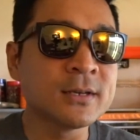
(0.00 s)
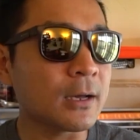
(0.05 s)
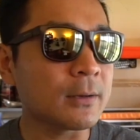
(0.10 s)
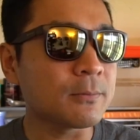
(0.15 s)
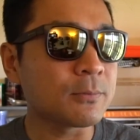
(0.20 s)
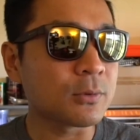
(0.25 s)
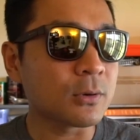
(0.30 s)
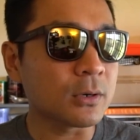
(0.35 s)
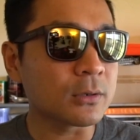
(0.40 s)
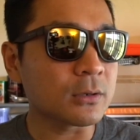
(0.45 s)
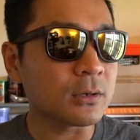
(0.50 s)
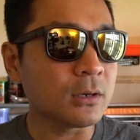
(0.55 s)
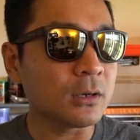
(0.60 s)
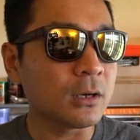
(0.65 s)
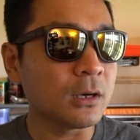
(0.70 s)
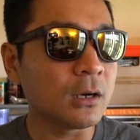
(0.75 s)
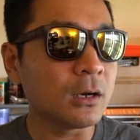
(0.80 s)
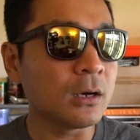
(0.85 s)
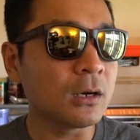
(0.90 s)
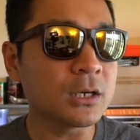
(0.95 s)
I brought
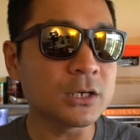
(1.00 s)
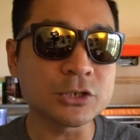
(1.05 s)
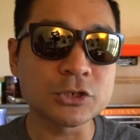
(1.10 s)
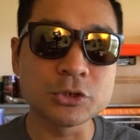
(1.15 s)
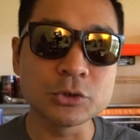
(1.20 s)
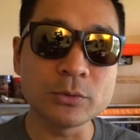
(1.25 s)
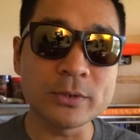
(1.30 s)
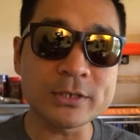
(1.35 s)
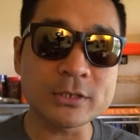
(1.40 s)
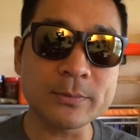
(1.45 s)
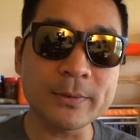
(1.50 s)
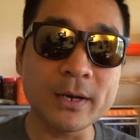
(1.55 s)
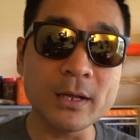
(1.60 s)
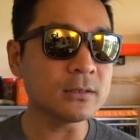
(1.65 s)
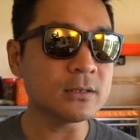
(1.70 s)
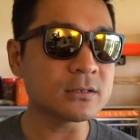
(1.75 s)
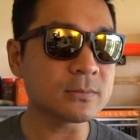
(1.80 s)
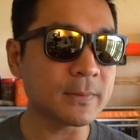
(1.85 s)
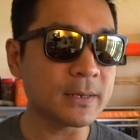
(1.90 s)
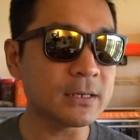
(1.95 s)
along a shoe as well.
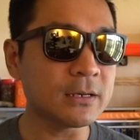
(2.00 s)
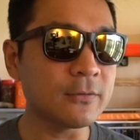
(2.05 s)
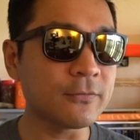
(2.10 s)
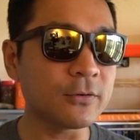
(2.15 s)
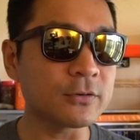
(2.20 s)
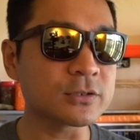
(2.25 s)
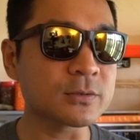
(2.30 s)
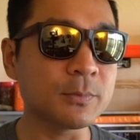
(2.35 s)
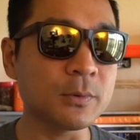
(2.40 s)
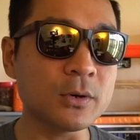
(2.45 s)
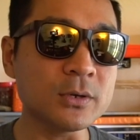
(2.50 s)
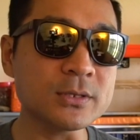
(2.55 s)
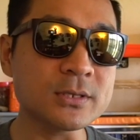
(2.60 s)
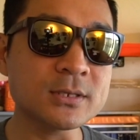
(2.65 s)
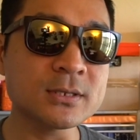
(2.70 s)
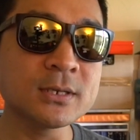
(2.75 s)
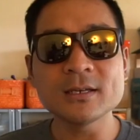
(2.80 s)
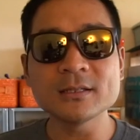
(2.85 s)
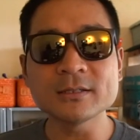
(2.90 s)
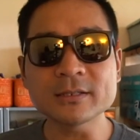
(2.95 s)
It's mainly for
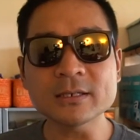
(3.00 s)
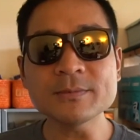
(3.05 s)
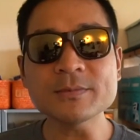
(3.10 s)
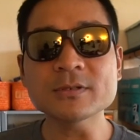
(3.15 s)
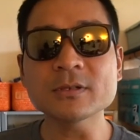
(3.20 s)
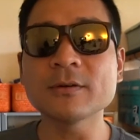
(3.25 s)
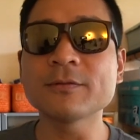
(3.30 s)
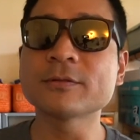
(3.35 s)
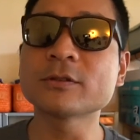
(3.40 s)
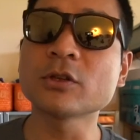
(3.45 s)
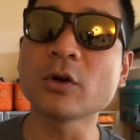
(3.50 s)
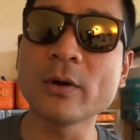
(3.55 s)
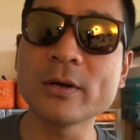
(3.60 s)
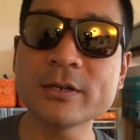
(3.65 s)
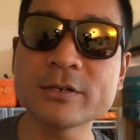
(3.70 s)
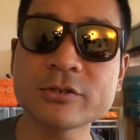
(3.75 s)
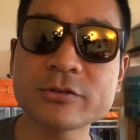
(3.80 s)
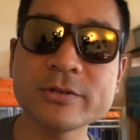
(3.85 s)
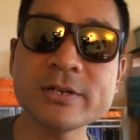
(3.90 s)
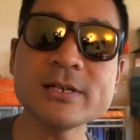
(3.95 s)
sports. In terms of
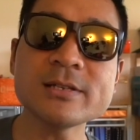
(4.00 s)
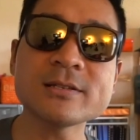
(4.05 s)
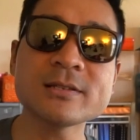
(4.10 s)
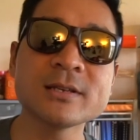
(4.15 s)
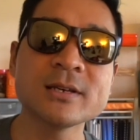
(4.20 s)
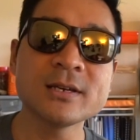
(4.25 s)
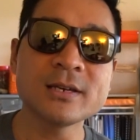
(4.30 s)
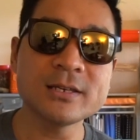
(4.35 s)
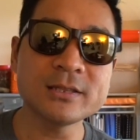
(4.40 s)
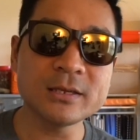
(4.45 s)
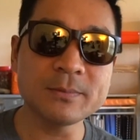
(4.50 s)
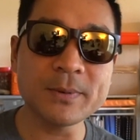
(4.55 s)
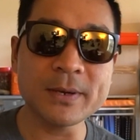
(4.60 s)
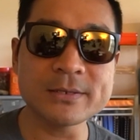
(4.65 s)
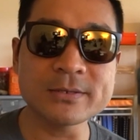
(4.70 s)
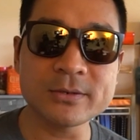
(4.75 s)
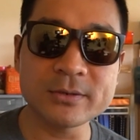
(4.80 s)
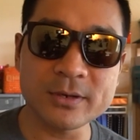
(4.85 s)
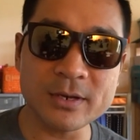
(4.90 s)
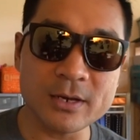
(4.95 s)
toiletries, it
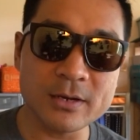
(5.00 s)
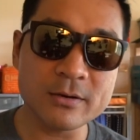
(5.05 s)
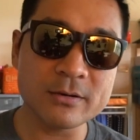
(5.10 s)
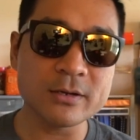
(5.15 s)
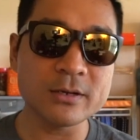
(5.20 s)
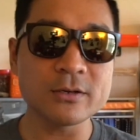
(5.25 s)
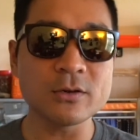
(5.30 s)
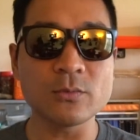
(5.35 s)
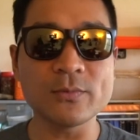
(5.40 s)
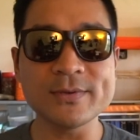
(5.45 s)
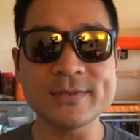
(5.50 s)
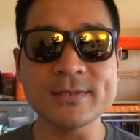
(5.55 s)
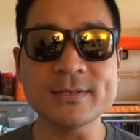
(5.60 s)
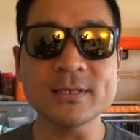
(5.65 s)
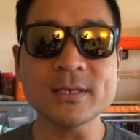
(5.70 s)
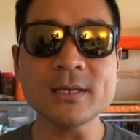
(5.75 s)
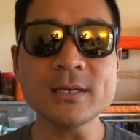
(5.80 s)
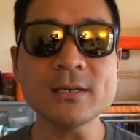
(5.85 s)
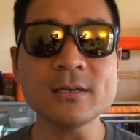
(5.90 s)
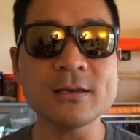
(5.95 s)
depends on the area that you're
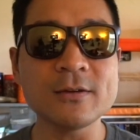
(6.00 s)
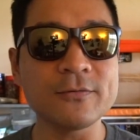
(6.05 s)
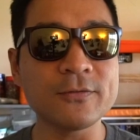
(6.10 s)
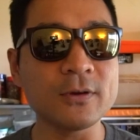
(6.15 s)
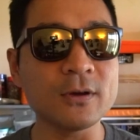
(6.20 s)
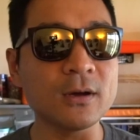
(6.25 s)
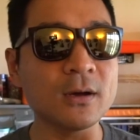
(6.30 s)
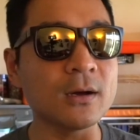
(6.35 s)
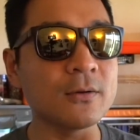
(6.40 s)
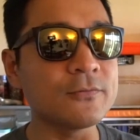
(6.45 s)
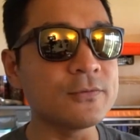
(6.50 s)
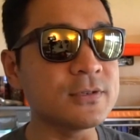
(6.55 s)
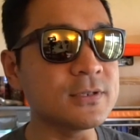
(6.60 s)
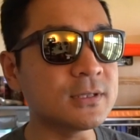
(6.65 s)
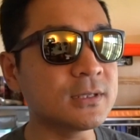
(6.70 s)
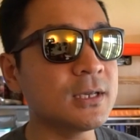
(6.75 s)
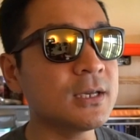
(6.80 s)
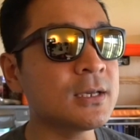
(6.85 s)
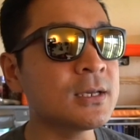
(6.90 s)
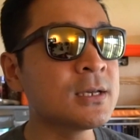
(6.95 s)
visiting. If you are
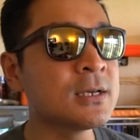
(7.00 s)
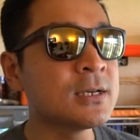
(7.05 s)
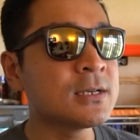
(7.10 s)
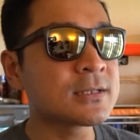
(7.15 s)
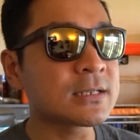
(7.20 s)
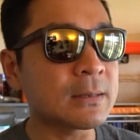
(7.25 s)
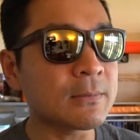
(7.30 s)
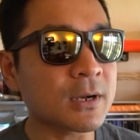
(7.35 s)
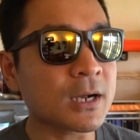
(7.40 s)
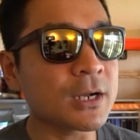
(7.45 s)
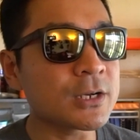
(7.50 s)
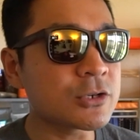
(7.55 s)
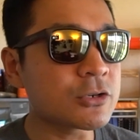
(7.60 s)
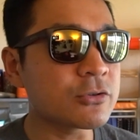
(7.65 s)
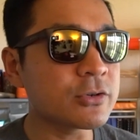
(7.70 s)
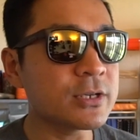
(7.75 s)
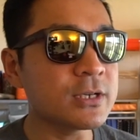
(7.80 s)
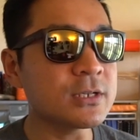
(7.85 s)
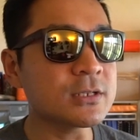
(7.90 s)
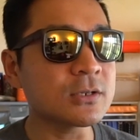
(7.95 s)
visiting some
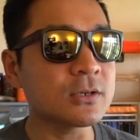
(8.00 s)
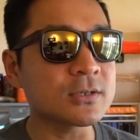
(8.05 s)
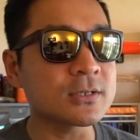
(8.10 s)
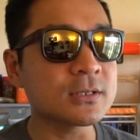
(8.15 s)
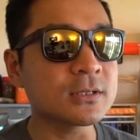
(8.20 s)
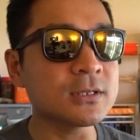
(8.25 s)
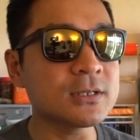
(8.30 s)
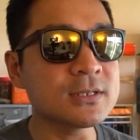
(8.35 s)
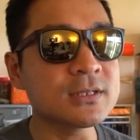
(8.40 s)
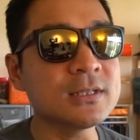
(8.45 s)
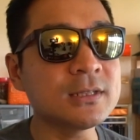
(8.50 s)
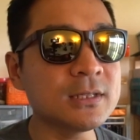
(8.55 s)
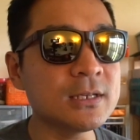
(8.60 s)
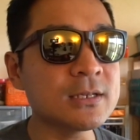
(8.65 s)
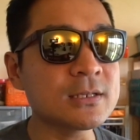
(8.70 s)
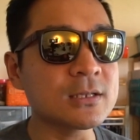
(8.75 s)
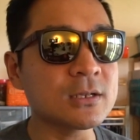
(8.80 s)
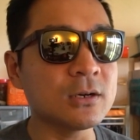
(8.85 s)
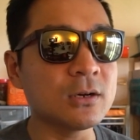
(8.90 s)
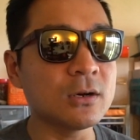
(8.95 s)
countries or certain
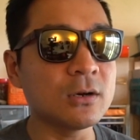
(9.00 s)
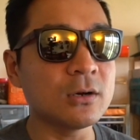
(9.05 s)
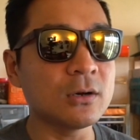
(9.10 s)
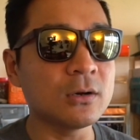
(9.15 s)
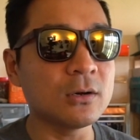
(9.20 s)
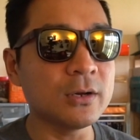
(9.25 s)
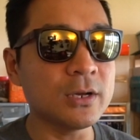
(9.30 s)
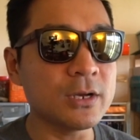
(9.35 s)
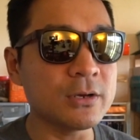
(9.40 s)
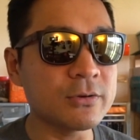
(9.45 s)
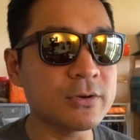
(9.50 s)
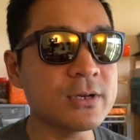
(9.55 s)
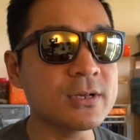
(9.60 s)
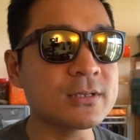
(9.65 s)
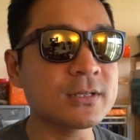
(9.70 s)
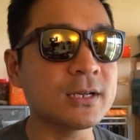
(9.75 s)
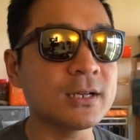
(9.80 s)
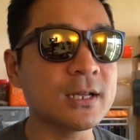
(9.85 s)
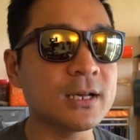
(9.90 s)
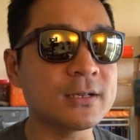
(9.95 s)
cities or areas
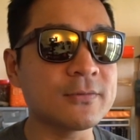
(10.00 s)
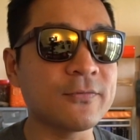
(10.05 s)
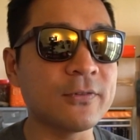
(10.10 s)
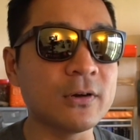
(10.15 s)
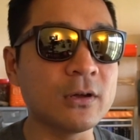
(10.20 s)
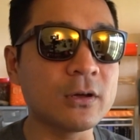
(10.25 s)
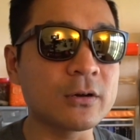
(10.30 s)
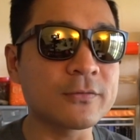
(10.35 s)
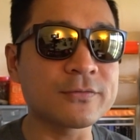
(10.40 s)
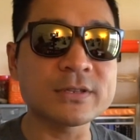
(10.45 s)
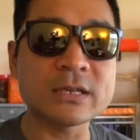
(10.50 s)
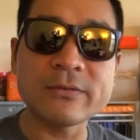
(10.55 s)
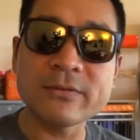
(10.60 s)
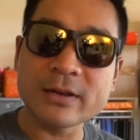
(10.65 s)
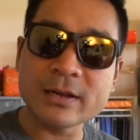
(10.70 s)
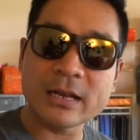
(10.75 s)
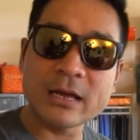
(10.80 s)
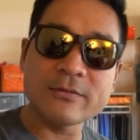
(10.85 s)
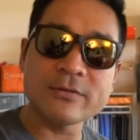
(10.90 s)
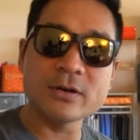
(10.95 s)
that have a lot of
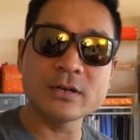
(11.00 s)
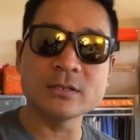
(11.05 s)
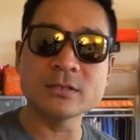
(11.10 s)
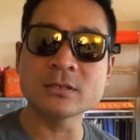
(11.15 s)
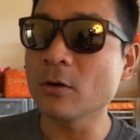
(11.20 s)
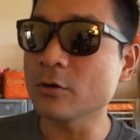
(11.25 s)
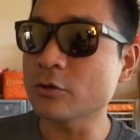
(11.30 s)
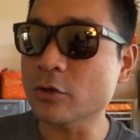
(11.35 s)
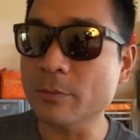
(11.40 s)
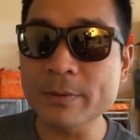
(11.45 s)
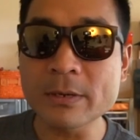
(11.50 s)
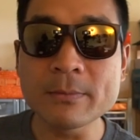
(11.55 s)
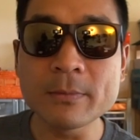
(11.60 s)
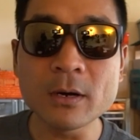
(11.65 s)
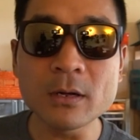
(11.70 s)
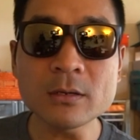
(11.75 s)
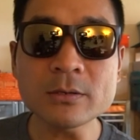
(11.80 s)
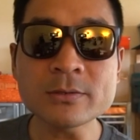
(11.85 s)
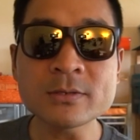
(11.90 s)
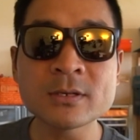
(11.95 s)
7-Elevens or shopping
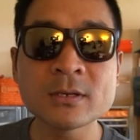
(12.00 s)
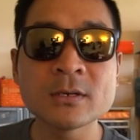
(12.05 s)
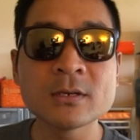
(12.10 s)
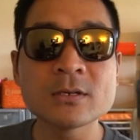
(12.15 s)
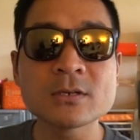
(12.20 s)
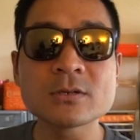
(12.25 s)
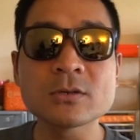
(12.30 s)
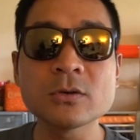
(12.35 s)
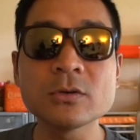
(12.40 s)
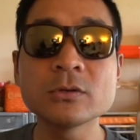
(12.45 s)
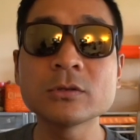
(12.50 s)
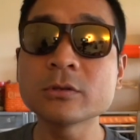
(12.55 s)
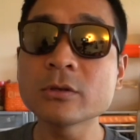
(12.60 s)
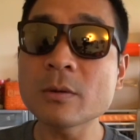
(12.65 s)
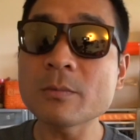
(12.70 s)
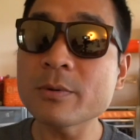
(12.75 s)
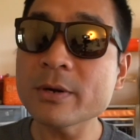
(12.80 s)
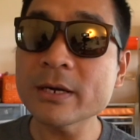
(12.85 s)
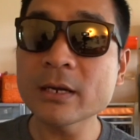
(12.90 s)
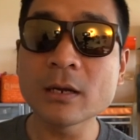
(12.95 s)
malls, so you do
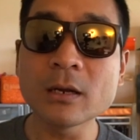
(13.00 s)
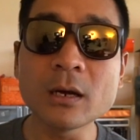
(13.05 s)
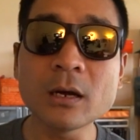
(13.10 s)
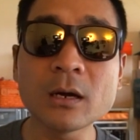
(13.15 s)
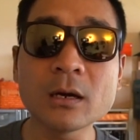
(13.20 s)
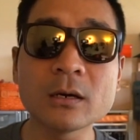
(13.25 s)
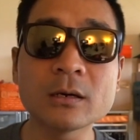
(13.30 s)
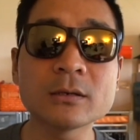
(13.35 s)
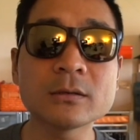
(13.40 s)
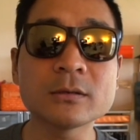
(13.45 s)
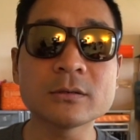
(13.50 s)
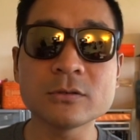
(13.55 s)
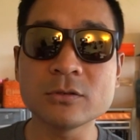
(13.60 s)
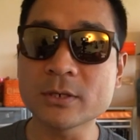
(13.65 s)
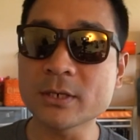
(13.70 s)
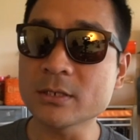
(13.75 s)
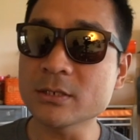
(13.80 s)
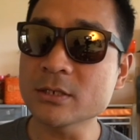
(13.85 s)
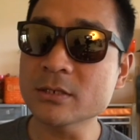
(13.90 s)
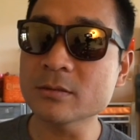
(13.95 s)
not bring along, you
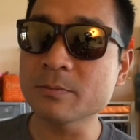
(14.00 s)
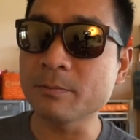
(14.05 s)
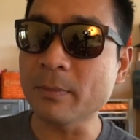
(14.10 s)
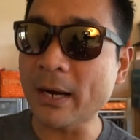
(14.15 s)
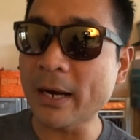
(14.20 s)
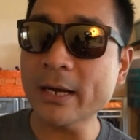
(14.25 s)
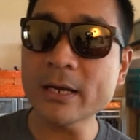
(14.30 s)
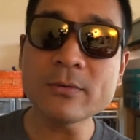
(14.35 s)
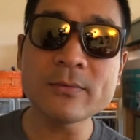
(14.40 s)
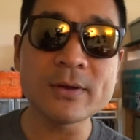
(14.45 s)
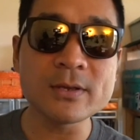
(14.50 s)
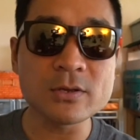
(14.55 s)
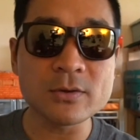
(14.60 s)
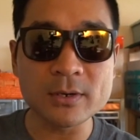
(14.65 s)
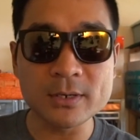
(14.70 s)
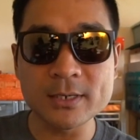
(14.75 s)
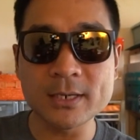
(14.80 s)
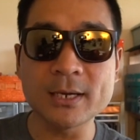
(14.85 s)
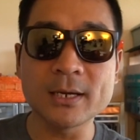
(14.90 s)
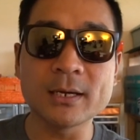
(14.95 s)
can just buy when you're
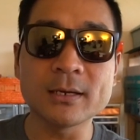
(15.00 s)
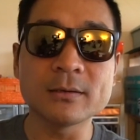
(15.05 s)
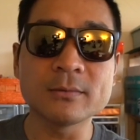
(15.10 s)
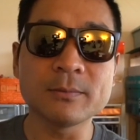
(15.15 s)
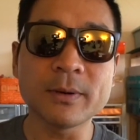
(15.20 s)
there.